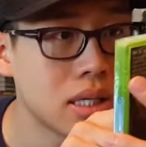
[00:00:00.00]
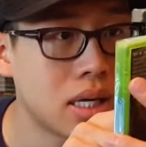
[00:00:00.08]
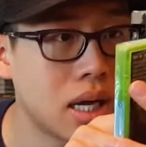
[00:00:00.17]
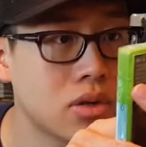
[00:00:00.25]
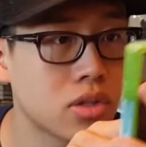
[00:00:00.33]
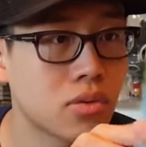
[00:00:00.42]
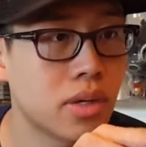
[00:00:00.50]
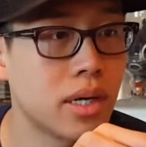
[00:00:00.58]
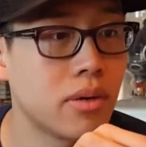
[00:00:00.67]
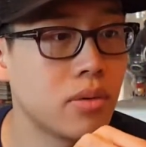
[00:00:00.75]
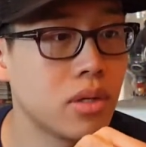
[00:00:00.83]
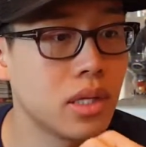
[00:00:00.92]
I was already
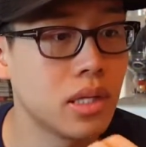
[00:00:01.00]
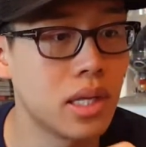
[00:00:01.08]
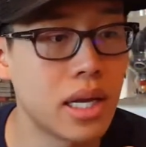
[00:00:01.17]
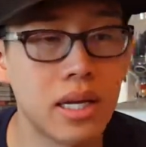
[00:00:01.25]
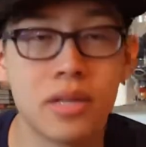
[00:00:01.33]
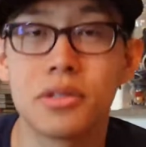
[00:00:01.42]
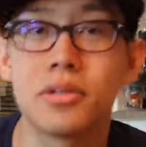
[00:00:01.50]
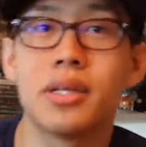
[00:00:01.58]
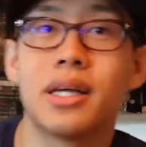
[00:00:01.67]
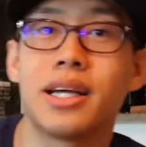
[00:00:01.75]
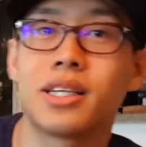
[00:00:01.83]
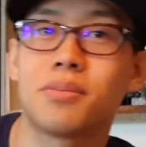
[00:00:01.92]
really late into the
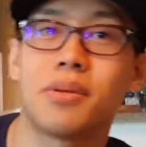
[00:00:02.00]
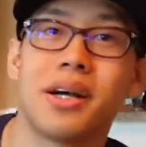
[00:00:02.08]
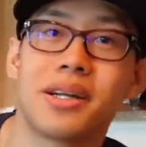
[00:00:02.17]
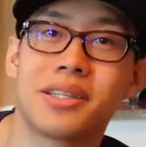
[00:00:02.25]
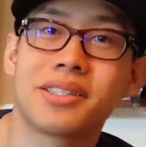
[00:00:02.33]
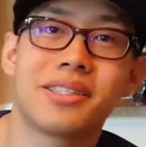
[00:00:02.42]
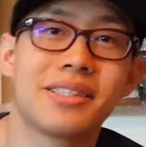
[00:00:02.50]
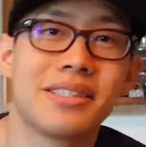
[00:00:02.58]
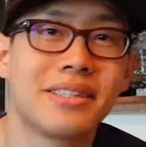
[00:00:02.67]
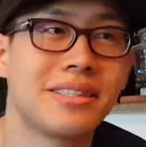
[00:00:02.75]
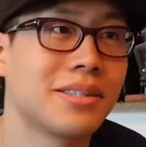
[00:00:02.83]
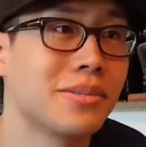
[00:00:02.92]
Xbox
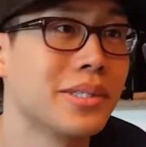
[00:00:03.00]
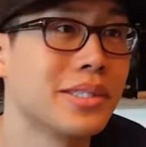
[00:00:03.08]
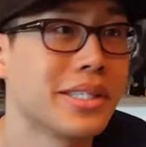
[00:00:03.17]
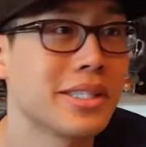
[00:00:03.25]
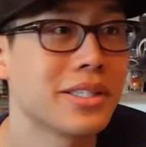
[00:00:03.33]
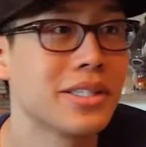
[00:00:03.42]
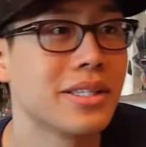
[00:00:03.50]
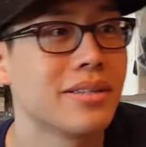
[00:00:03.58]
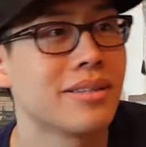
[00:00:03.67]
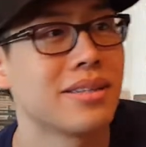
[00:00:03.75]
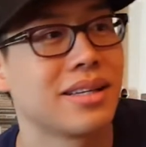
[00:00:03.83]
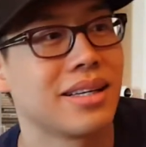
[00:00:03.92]
360,
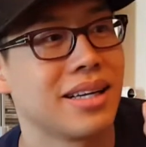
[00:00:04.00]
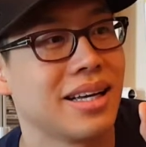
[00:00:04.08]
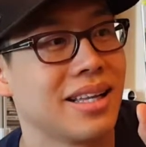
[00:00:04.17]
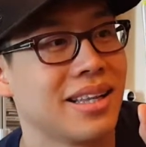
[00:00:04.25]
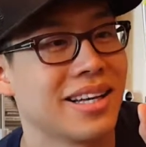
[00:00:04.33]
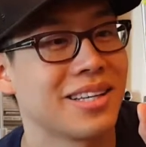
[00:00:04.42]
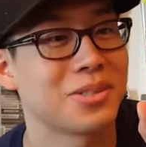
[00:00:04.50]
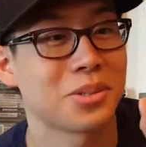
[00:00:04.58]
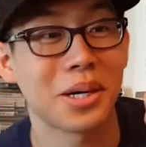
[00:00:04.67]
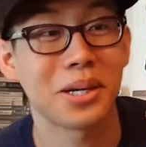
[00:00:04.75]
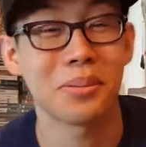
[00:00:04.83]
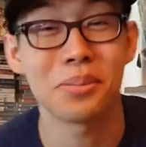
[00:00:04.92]
and like
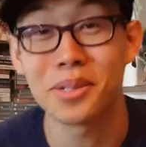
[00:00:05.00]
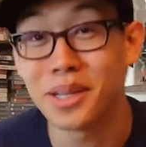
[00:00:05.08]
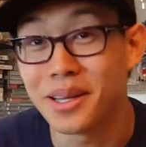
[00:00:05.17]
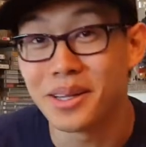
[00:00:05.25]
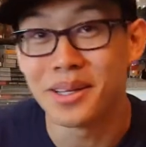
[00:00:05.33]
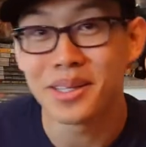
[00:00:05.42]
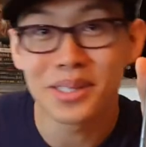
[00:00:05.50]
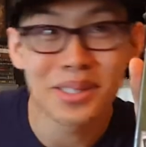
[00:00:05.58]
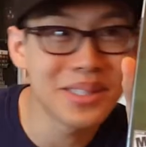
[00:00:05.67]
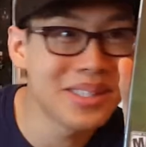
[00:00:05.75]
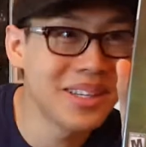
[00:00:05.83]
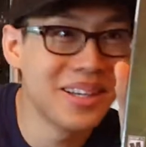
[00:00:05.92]
trying to play this
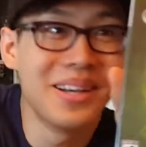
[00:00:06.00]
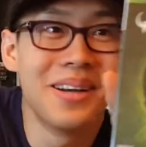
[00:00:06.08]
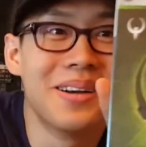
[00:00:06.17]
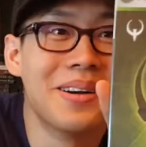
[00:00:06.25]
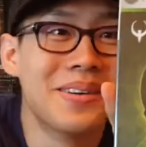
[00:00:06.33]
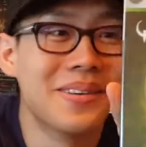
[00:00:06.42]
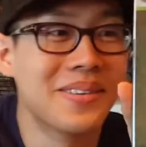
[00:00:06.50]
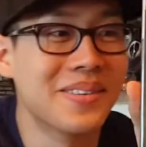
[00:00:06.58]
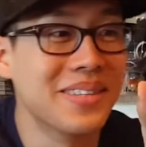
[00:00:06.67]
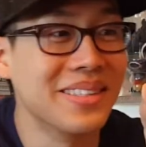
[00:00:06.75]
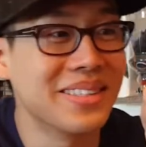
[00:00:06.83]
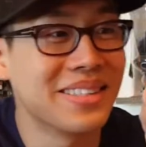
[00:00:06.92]

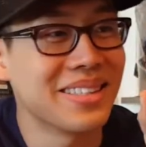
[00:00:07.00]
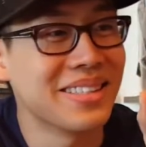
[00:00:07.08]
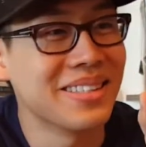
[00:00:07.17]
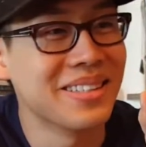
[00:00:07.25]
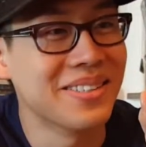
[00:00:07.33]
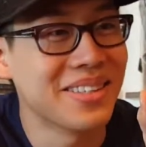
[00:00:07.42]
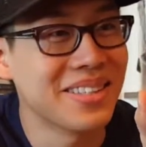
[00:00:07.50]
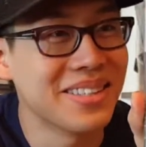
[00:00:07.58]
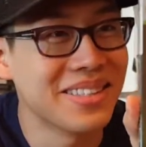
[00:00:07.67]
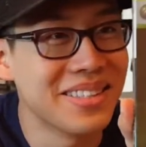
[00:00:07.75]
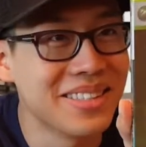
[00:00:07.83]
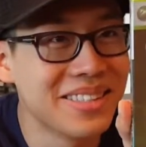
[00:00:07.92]
was, oh my
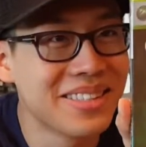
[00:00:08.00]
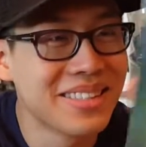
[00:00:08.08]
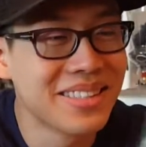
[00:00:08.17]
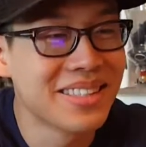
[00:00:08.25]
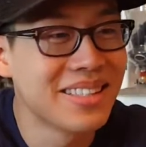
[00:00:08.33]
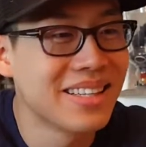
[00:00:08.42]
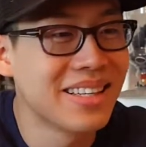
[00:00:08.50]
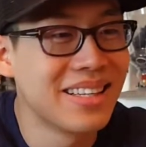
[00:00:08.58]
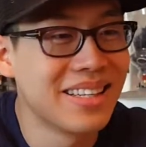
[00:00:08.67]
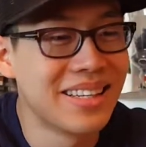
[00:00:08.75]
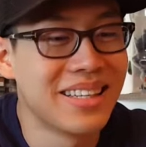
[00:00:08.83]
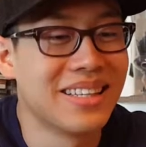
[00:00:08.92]
goodness.
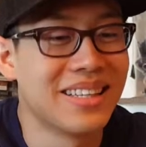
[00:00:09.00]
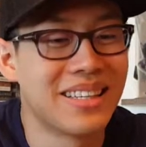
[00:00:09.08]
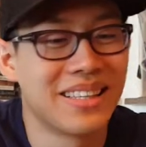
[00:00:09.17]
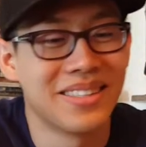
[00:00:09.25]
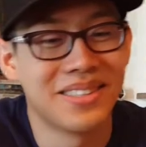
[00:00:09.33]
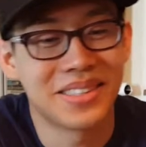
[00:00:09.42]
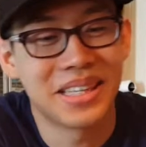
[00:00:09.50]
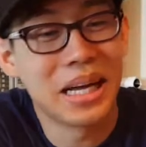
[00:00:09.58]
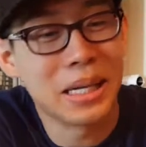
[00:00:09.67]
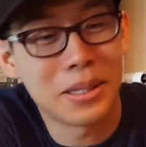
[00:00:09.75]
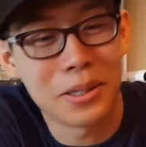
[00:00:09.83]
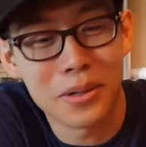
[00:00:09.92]
It was
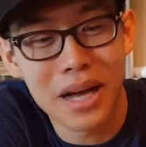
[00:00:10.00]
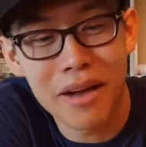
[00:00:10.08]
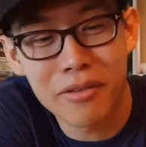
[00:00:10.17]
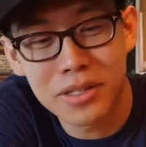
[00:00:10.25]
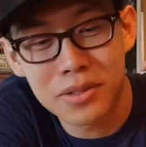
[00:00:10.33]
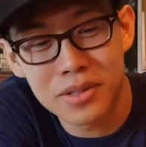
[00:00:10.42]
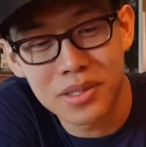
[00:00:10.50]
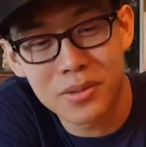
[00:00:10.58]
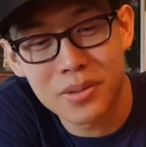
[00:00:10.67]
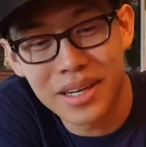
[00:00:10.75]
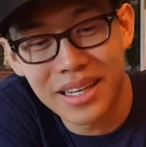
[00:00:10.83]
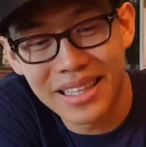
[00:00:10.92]
like the graphics was
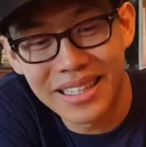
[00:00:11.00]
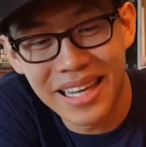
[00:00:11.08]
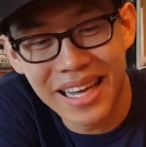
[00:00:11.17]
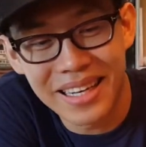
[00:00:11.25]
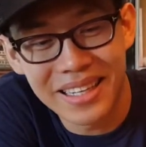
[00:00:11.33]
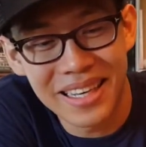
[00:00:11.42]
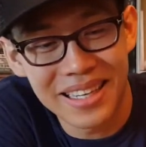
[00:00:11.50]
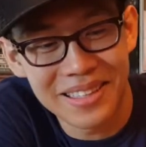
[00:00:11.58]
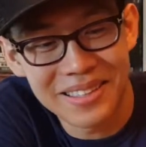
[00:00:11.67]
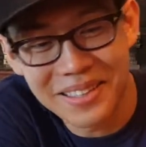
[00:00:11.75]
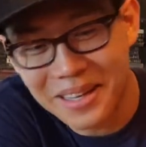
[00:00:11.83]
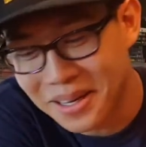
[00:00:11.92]
already dated at the
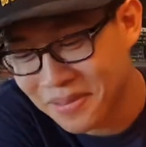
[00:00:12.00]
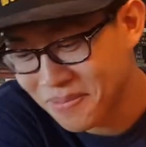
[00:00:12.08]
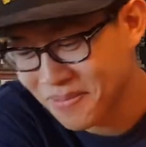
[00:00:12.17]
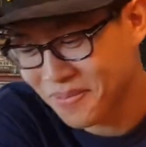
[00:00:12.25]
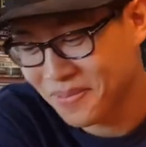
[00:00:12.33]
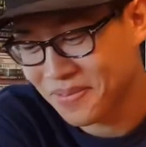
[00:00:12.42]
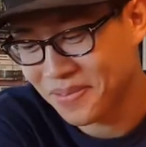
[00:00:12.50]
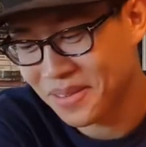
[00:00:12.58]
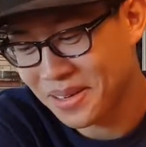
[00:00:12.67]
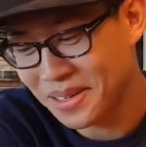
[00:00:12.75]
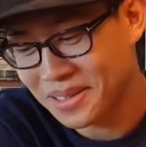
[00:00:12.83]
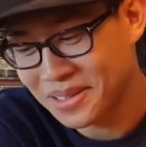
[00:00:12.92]
time,
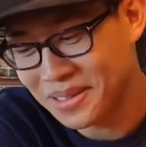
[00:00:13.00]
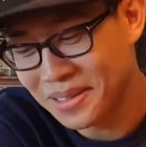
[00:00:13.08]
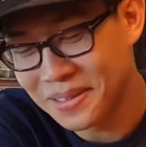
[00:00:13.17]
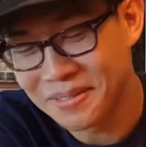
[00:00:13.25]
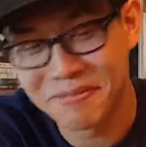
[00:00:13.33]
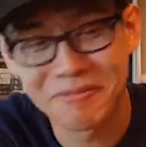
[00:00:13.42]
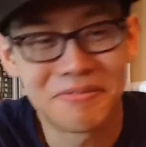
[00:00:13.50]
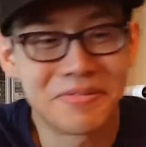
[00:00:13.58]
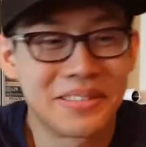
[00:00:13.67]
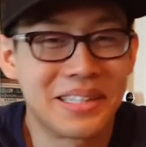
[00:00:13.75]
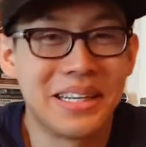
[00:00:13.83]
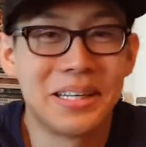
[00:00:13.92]
so
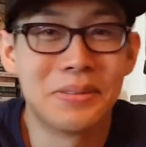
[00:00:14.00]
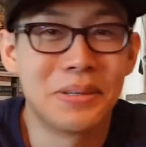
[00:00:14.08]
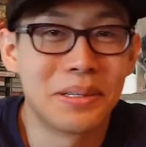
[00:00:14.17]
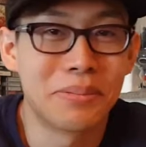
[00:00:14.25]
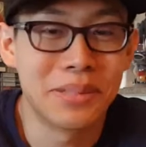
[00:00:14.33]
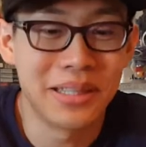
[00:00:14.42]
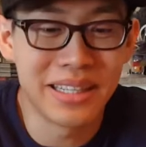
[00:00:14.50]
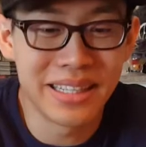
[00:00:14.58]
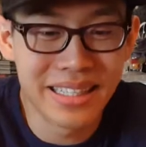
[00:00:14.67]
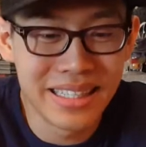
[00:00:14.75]
I didn't want to play it.